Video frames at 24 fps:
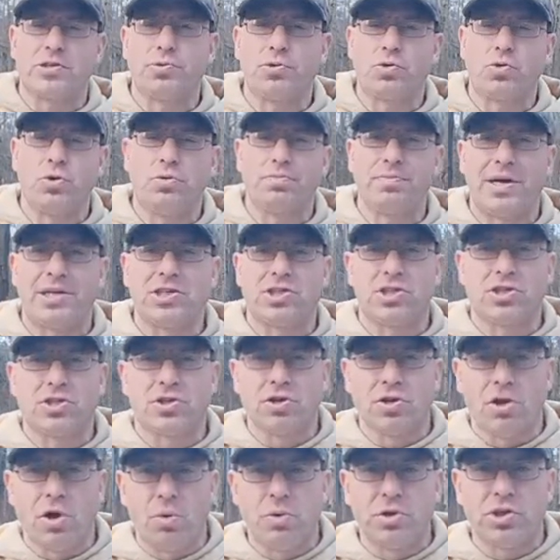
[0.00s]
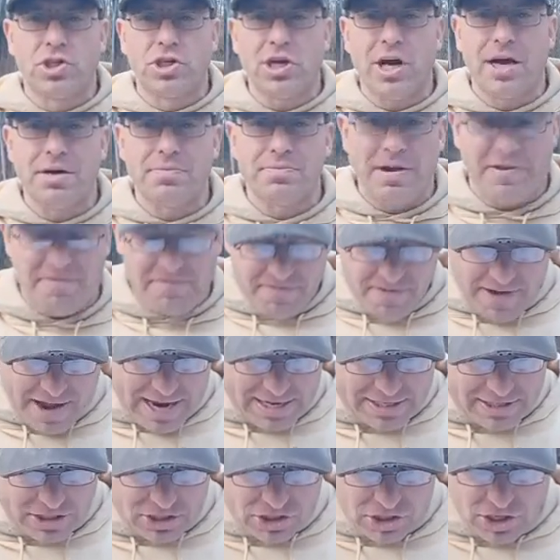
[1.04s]
between my slowest shot and my
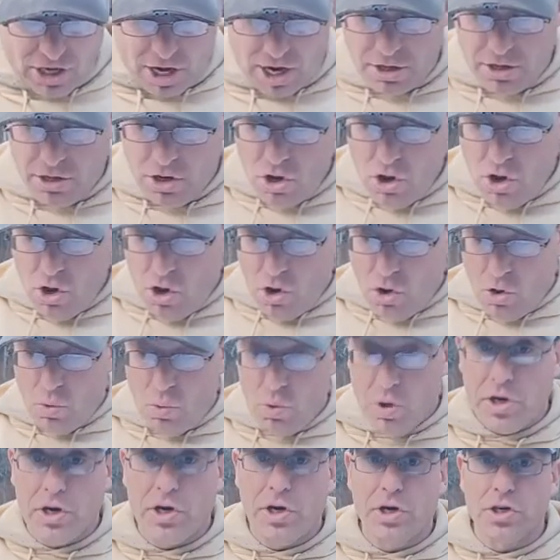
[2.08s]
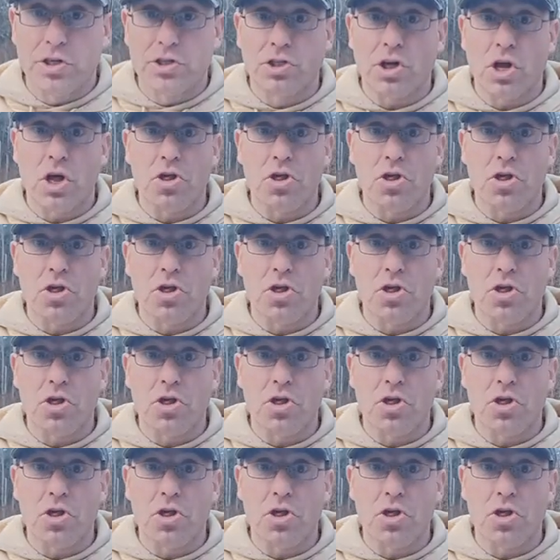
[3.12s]
fastest shot was